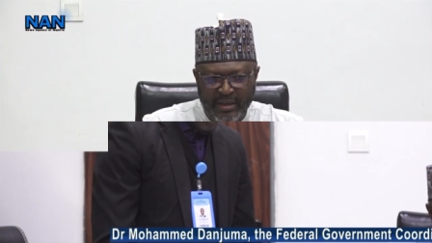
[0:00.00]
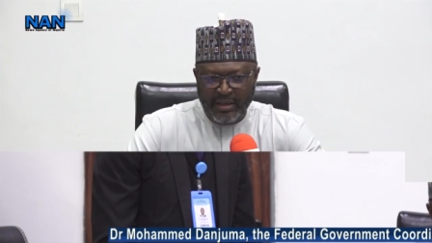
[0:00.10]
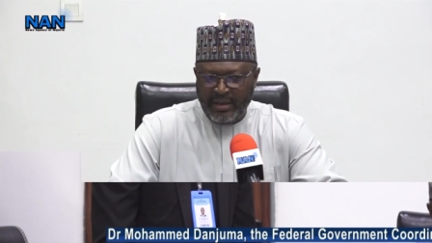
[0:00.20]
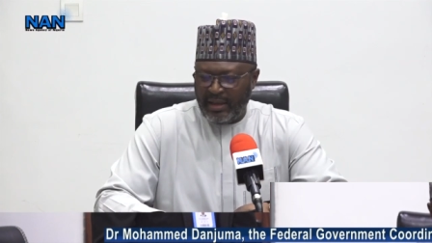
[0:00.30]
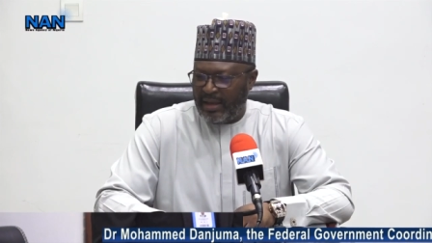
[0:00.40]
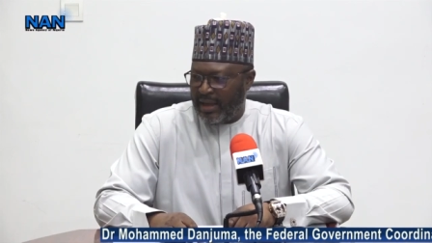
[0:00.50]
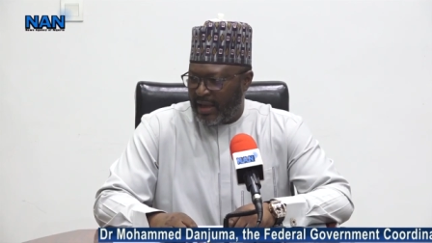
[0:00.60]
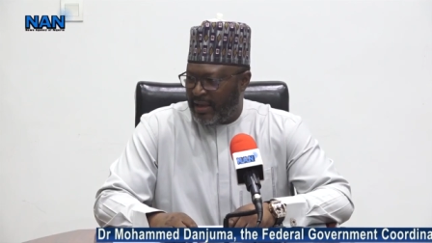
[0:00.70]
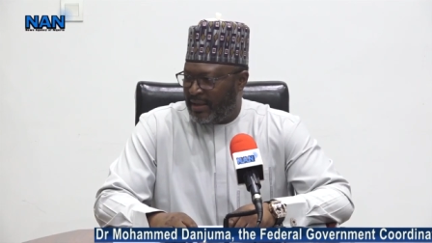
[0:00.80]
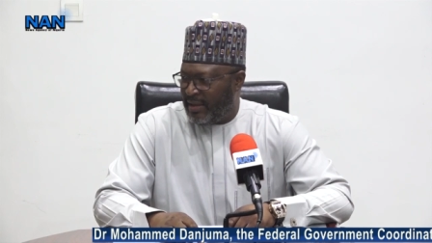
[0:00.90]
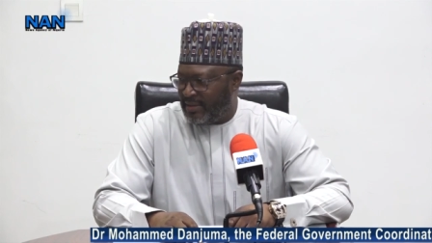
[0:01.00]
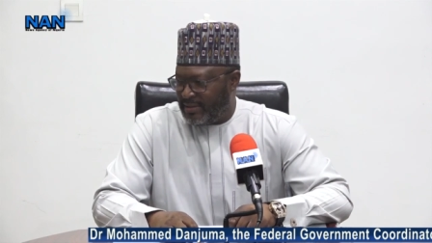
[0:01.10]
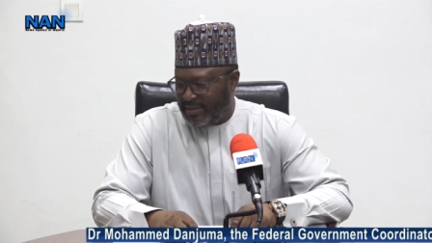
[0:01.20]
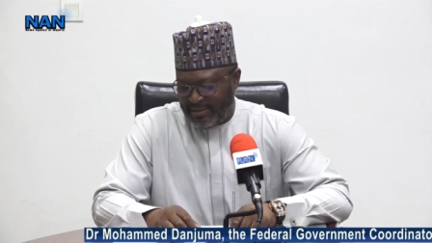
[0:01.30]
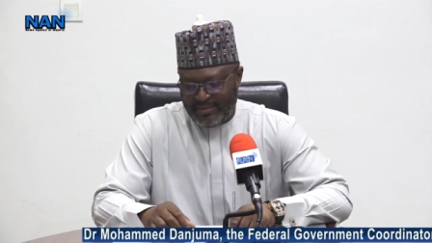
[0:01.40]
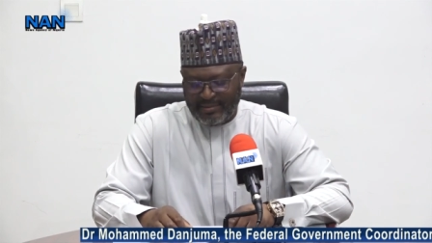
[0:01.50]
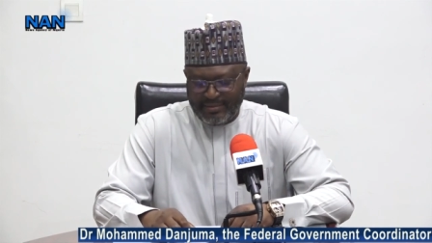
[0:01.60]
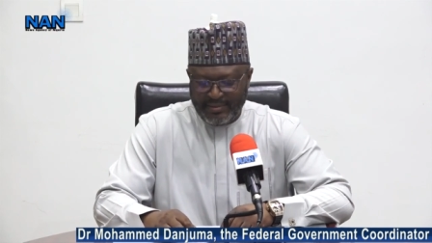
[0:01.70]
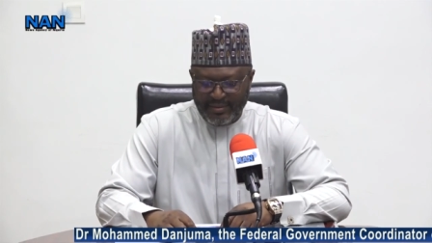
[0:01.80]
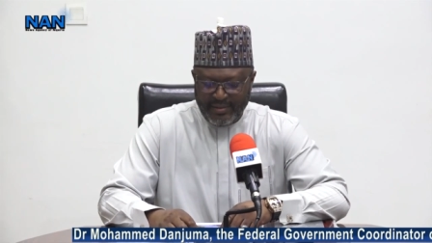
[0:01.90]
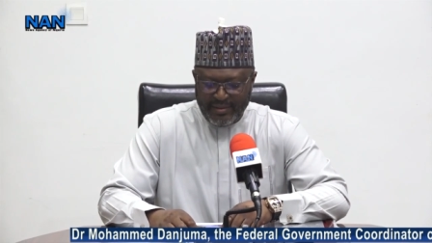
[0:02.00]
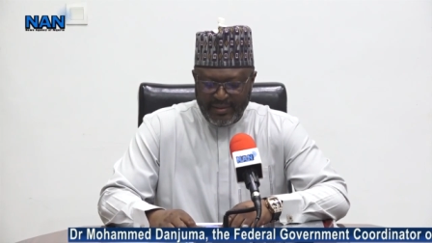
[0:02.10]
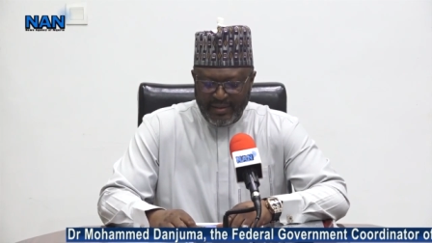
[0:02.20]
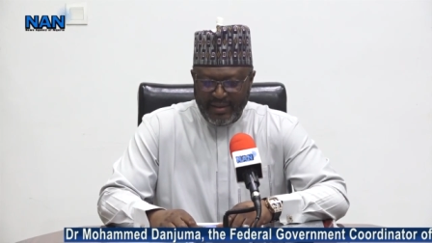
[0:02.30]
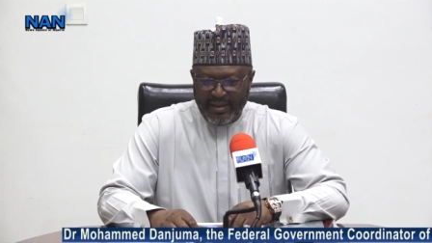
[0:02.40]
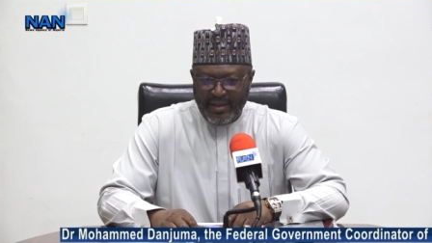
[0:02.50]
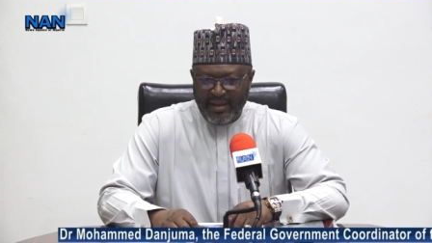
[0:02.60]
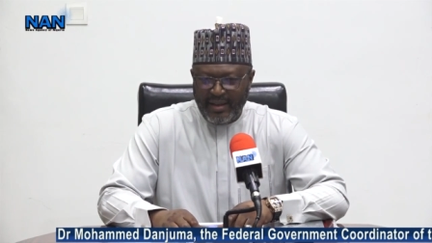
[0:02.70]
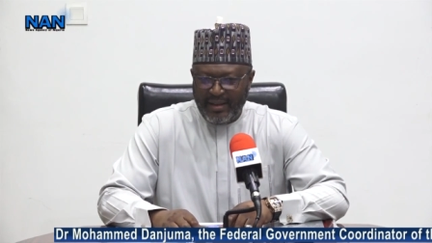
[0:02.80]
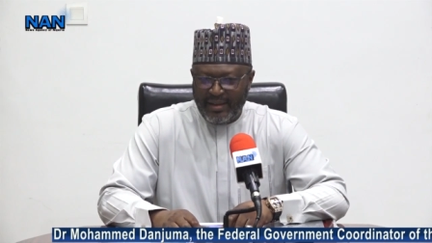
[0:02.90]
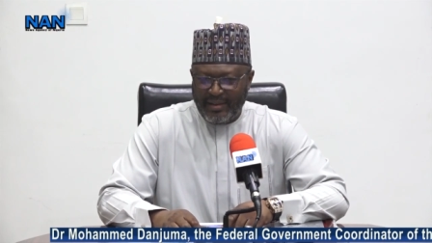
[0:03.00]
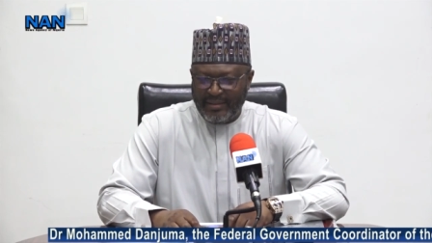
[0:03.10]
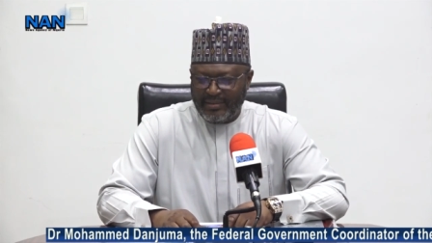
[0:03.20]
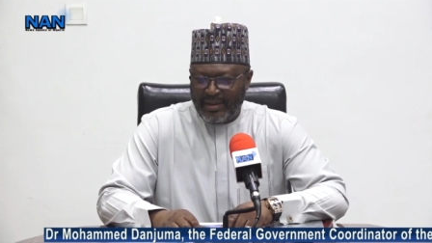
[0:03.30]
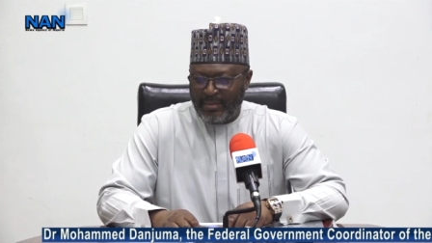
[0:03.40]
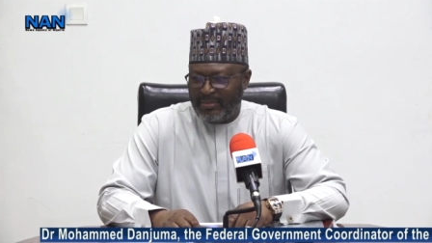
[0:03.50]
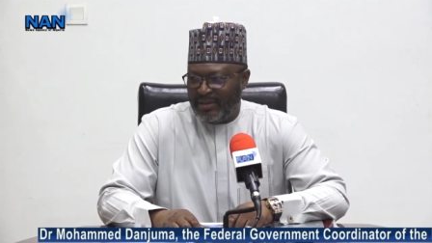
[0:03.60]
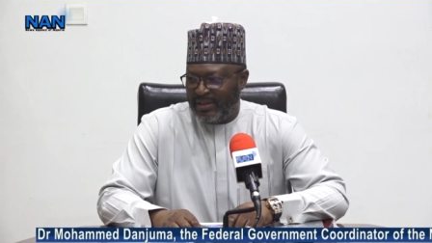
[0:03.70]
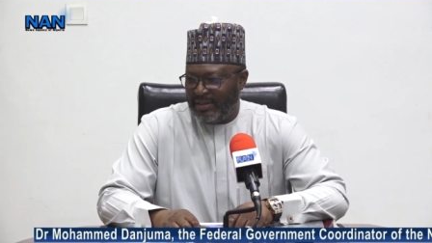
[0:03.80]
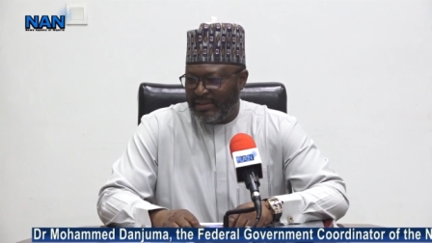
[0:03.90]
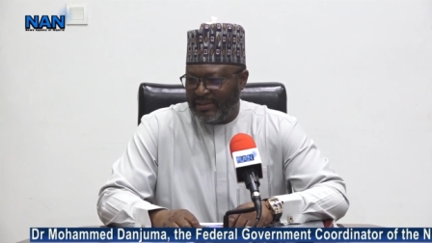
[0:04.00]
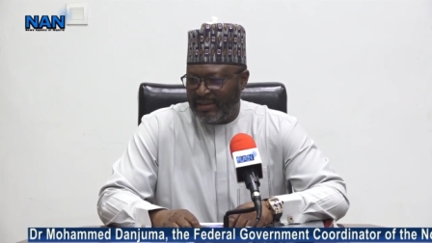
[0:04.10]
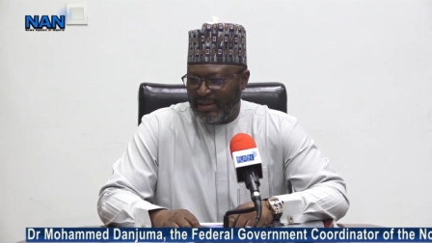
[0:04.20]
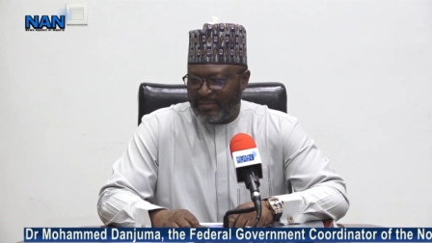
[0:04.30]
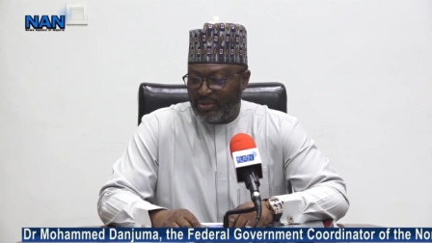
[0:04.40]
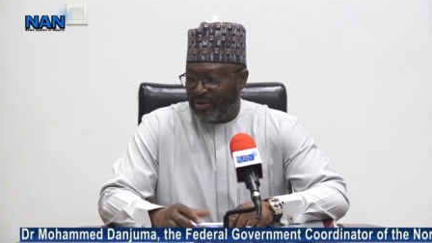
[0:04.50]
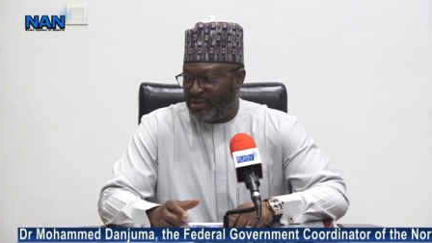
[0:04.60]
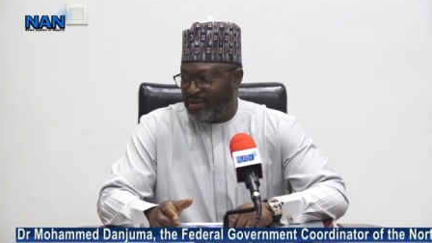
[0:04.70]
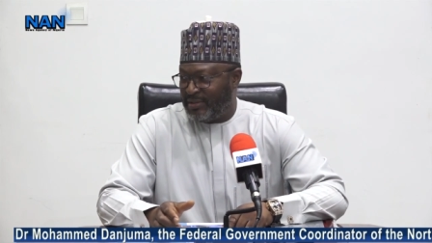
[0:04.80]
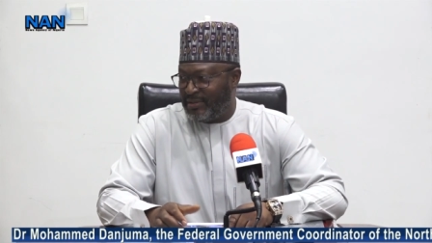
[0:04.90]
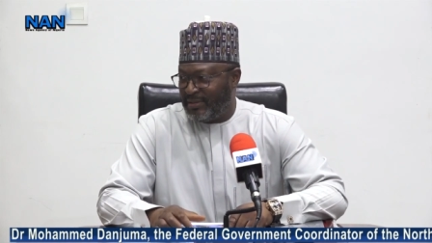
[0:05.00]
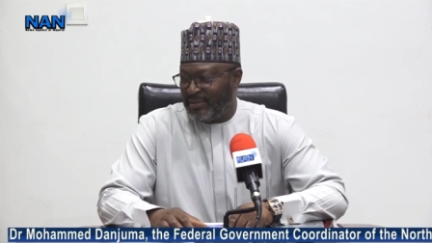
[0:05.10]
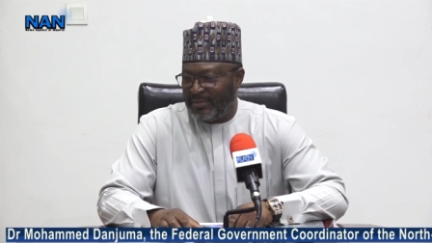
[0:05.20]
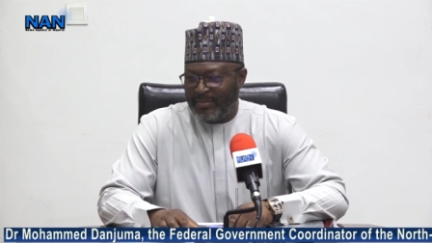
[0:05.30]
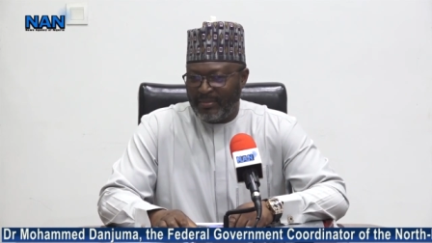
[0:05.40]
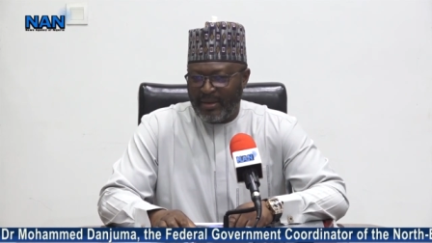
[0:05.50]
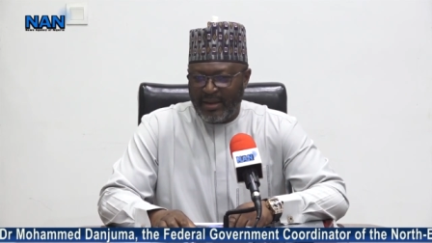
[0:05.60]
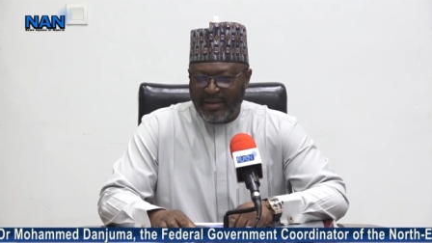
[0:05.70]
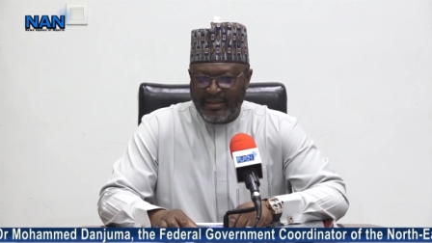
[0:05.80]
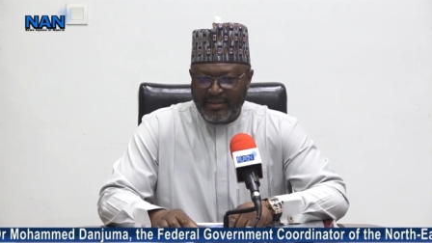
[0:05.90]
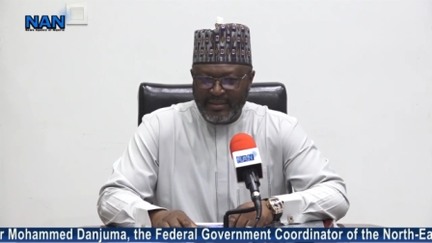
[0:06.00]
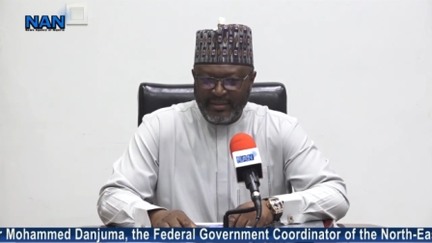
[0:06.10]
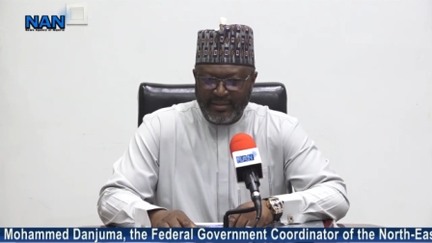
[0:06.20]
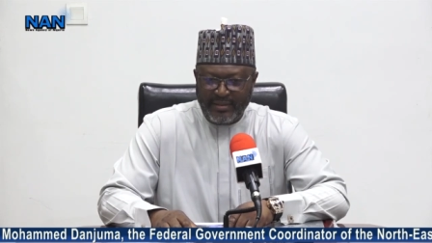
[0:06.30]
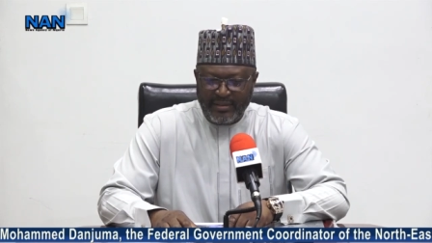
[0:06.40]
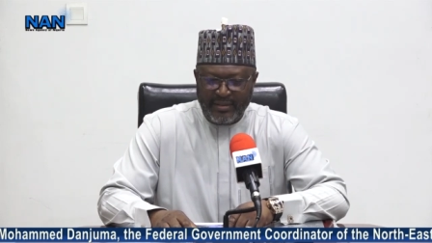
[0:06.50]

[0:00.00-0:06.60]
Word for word: Responding, Danjuma said he was touched by being found worthy of the prestigious